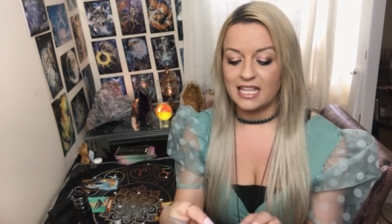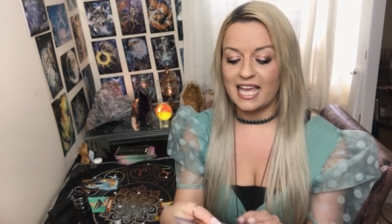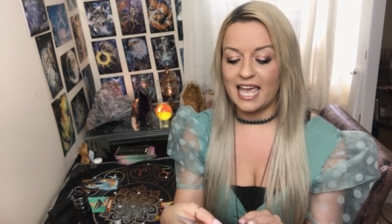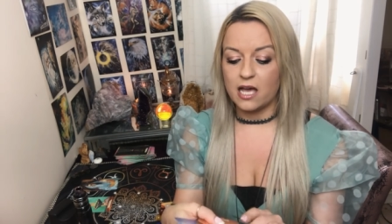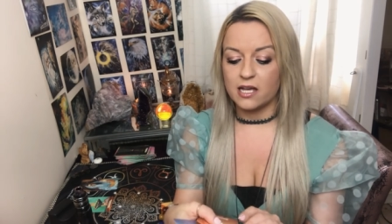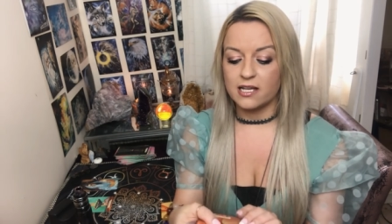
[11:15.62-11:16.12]

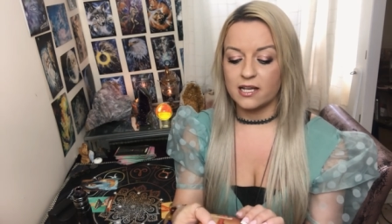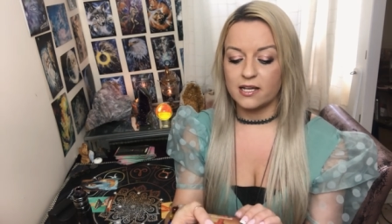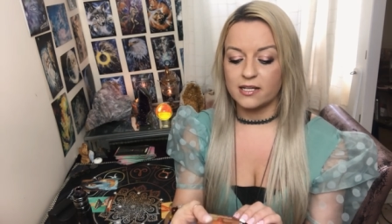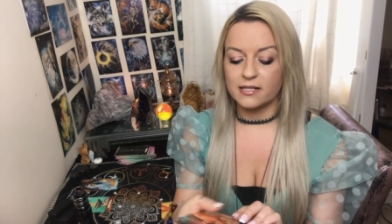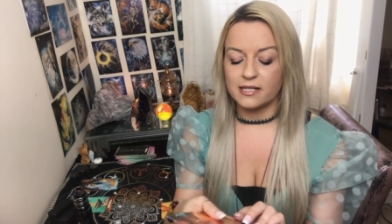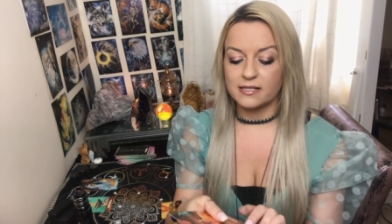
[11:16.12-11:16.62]
they
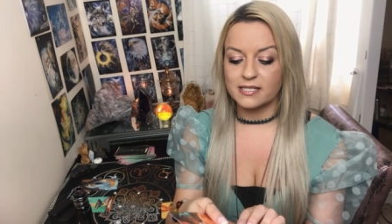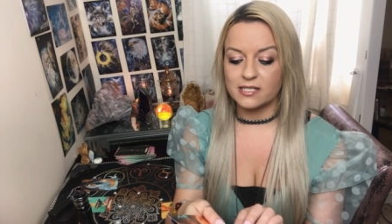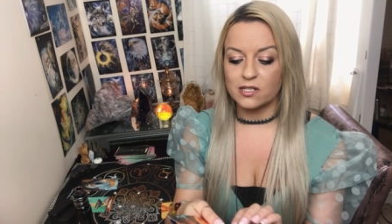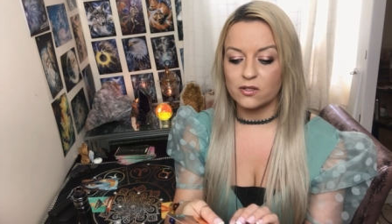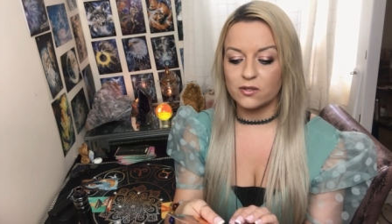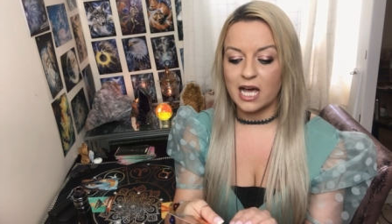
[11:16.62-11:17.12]
are
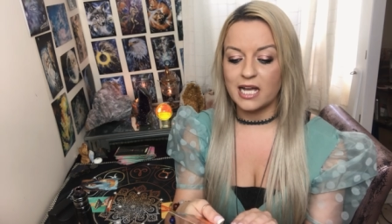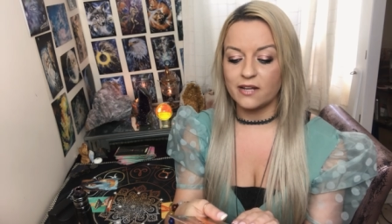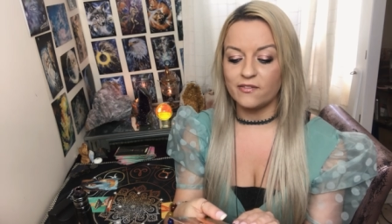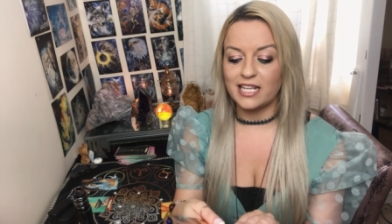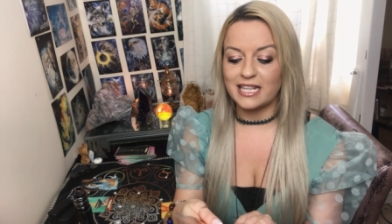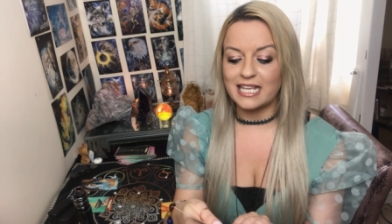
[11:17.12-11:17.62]
still kind
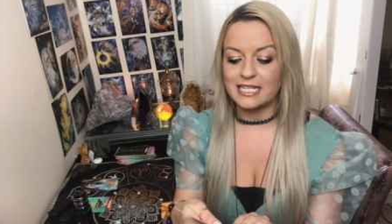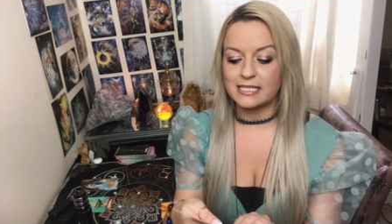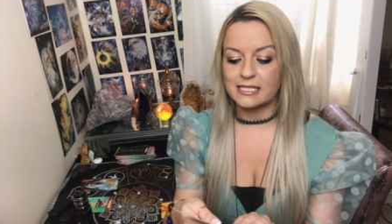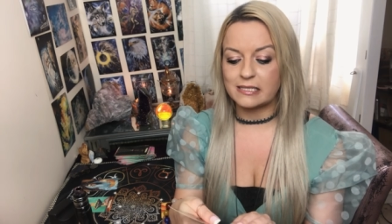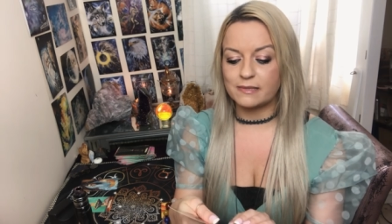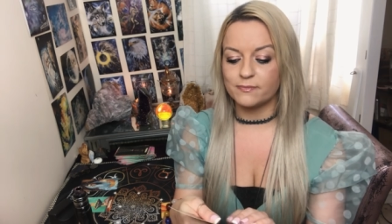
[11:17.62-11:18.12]
of in
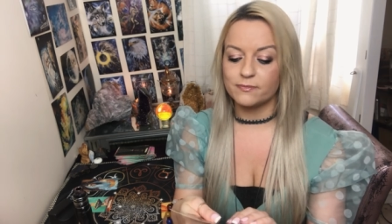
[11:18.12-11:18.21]
this